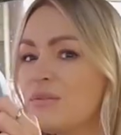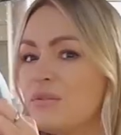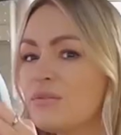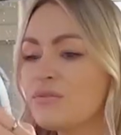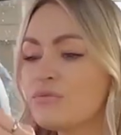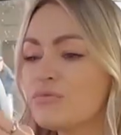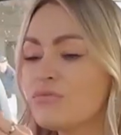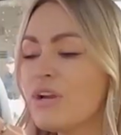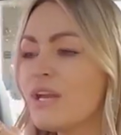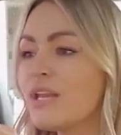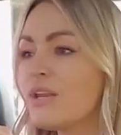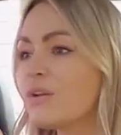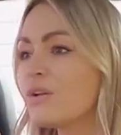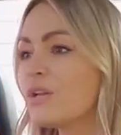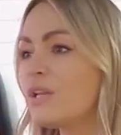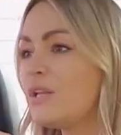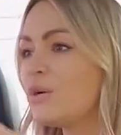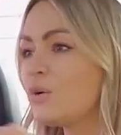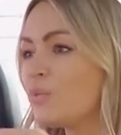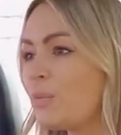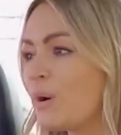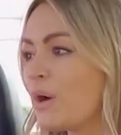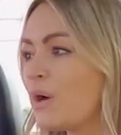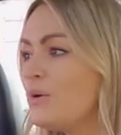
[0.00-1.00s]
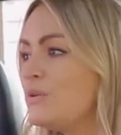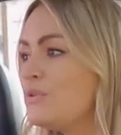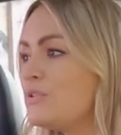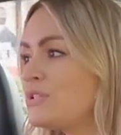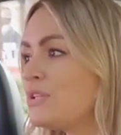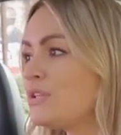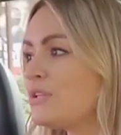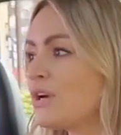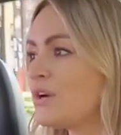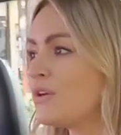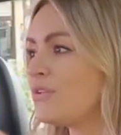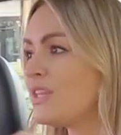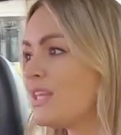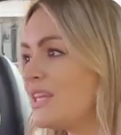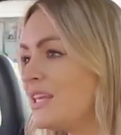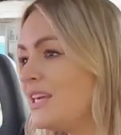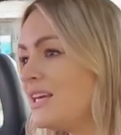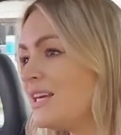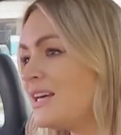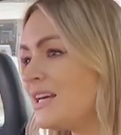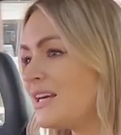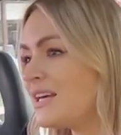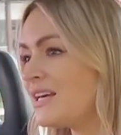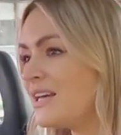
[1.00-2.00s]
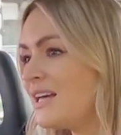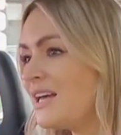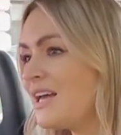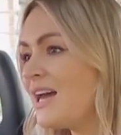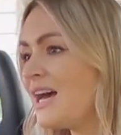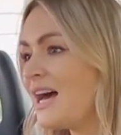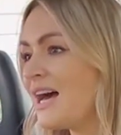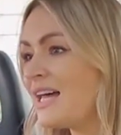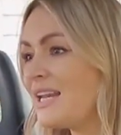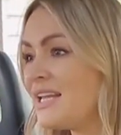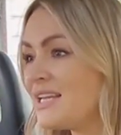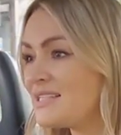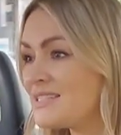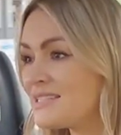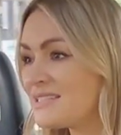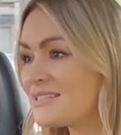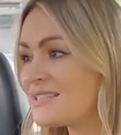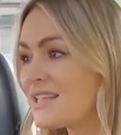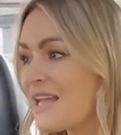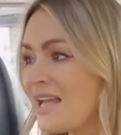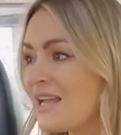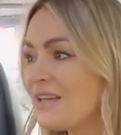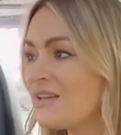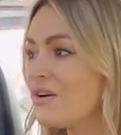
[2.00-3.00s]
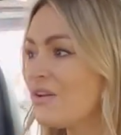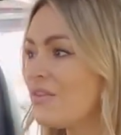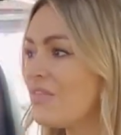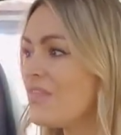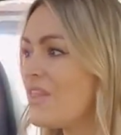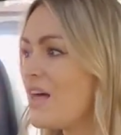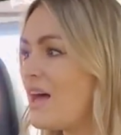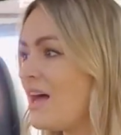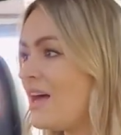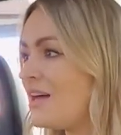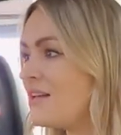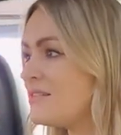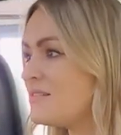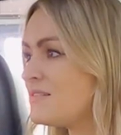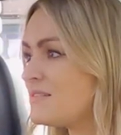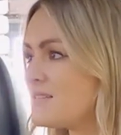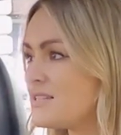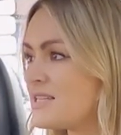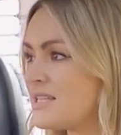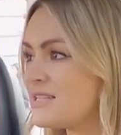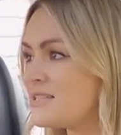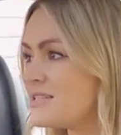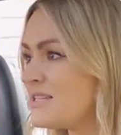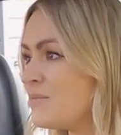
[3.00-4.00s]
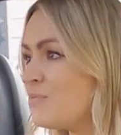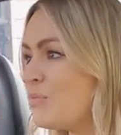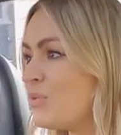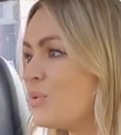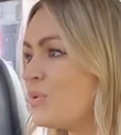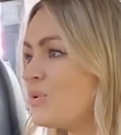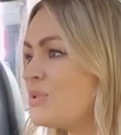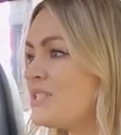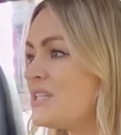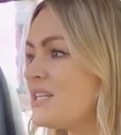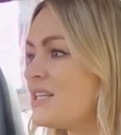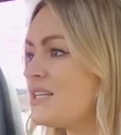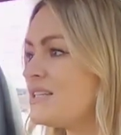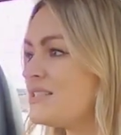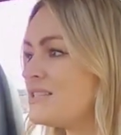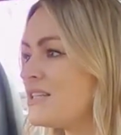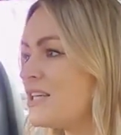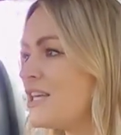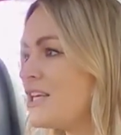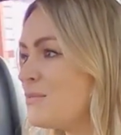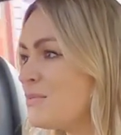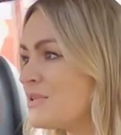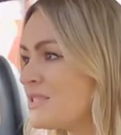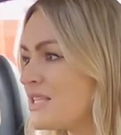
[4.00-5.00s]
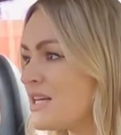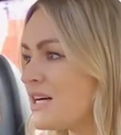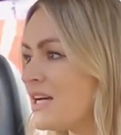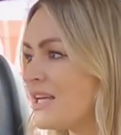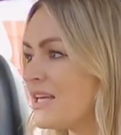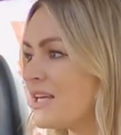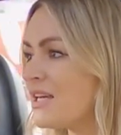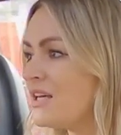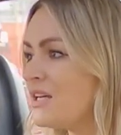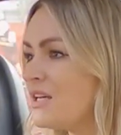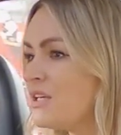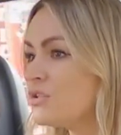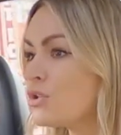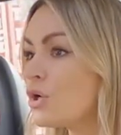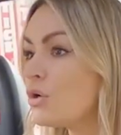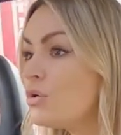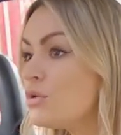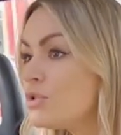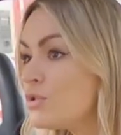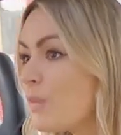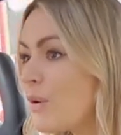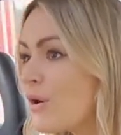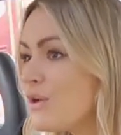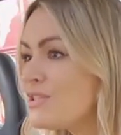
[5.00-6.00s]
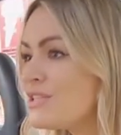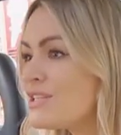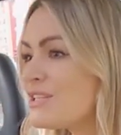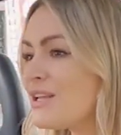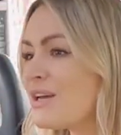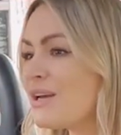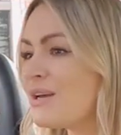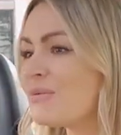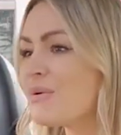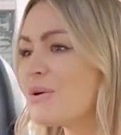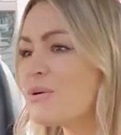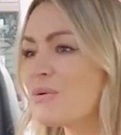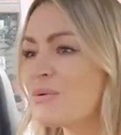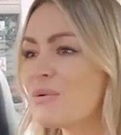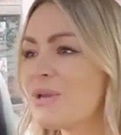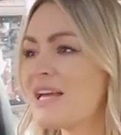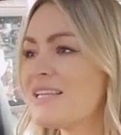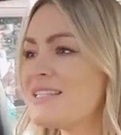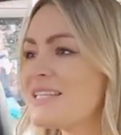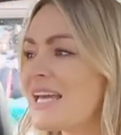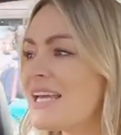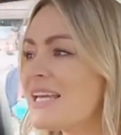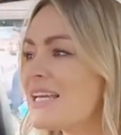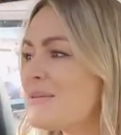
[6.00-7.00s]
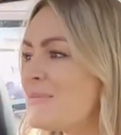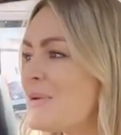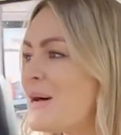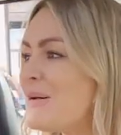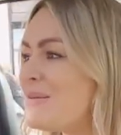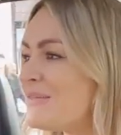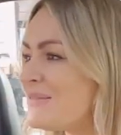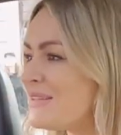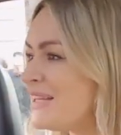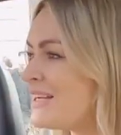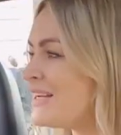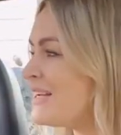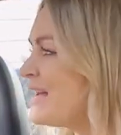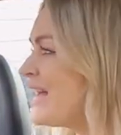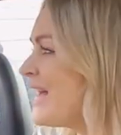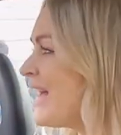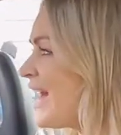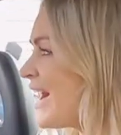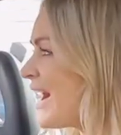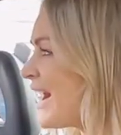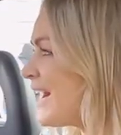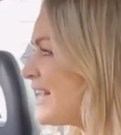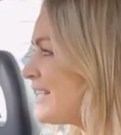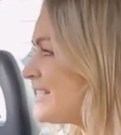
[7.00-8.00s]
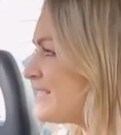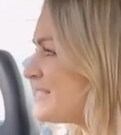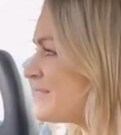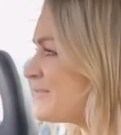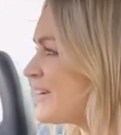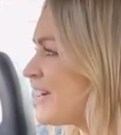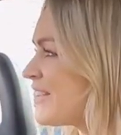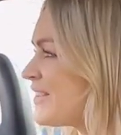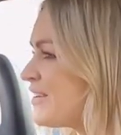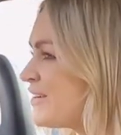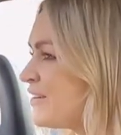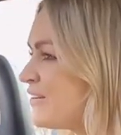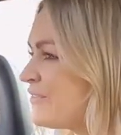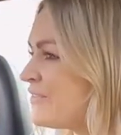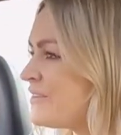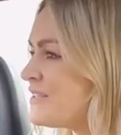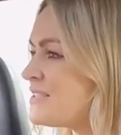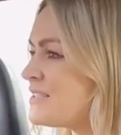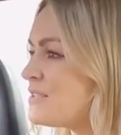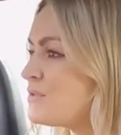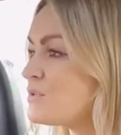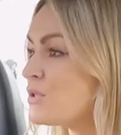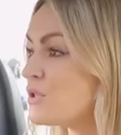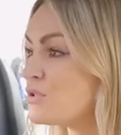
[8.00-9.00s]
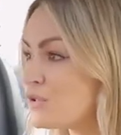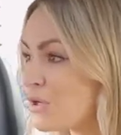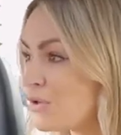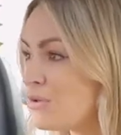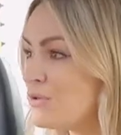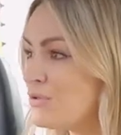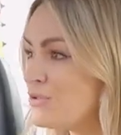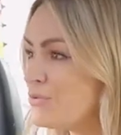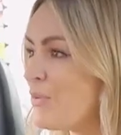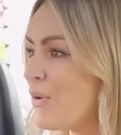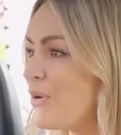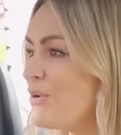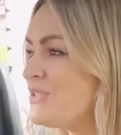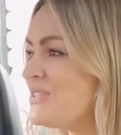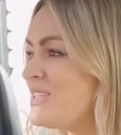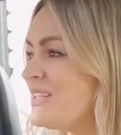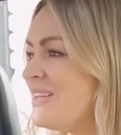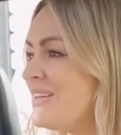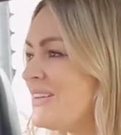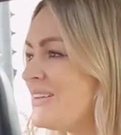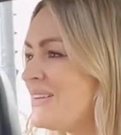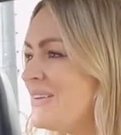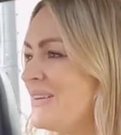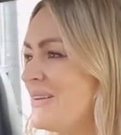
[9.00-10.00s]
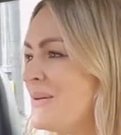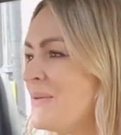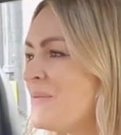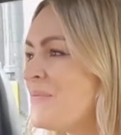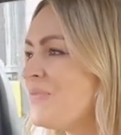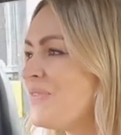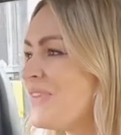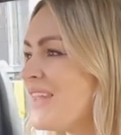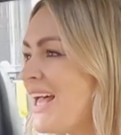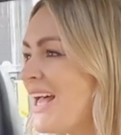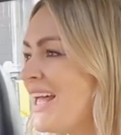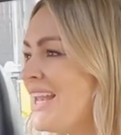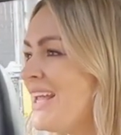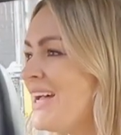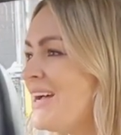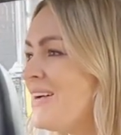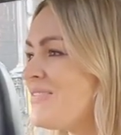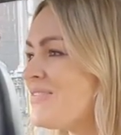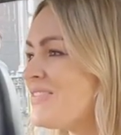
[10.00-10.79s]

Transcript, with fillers: had written on a little post-it note the year, and it had stayed on there yeah. since he bought it. So he was like, "Don't lose post-it note." We were all like taking them out and like handing them around the office, and he was like, "Don't lose post-it note." And